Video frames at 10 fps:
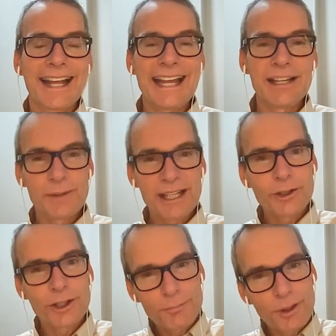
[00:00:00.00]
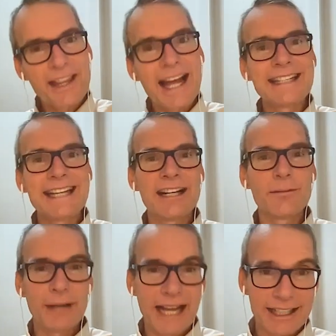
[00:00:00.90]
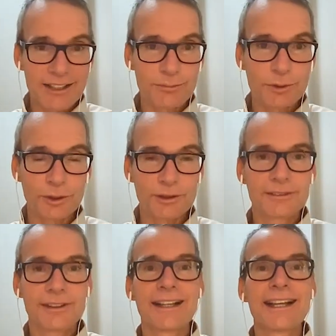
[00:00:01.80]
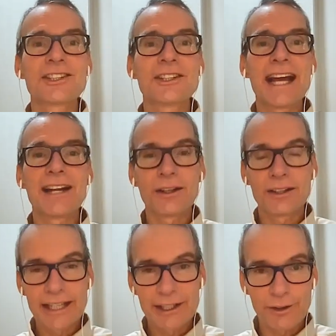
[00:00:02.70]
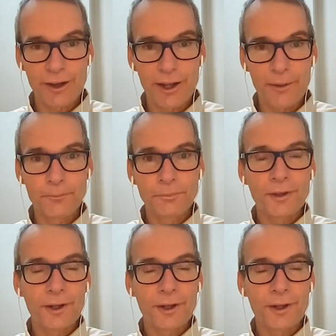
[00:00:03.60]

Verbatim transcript: And we could put that data back into Moodle so that later on,